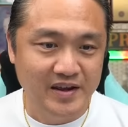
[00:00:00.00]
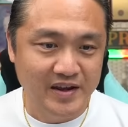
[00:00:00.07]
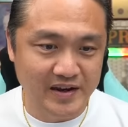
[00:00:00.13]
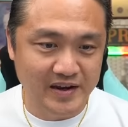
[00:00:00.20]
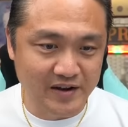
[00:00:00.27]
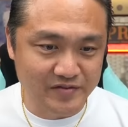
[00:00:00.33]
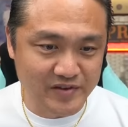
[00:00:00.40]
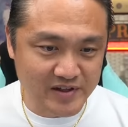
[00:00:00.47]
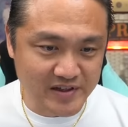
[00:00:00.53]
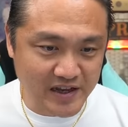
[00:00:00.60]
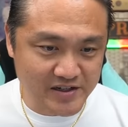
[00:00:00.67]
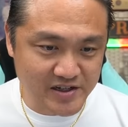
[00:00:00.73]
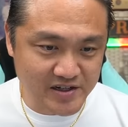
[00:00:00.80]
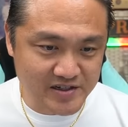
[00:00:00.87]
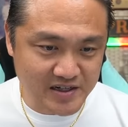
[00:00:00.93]
And after
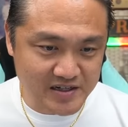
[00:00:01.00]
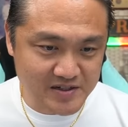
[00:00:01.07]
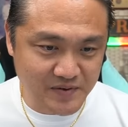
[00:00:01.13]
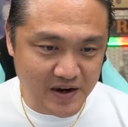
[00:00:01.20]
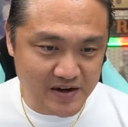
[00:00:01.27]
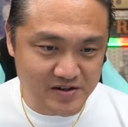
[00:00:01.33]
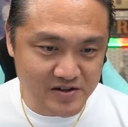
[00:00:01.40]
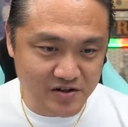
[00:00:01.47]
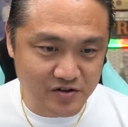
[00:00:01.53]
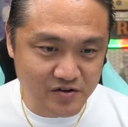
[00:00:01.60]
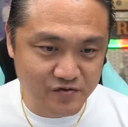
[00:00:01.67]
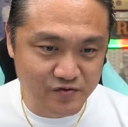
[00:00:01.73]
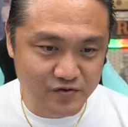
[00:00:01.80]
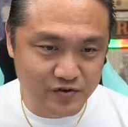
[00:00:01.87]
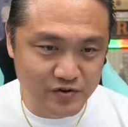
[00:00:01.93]
touching
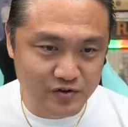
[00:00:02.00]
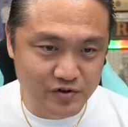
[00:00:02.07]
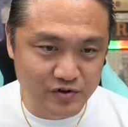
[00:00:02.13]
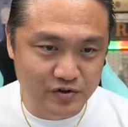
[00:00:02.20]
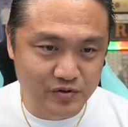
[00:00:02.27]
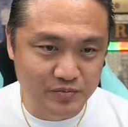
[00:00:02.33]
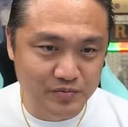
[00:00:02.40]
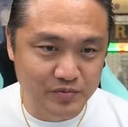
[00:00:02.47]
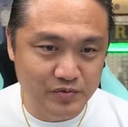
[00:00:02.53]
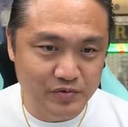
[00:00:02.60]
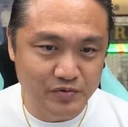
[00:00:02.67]
650, boom,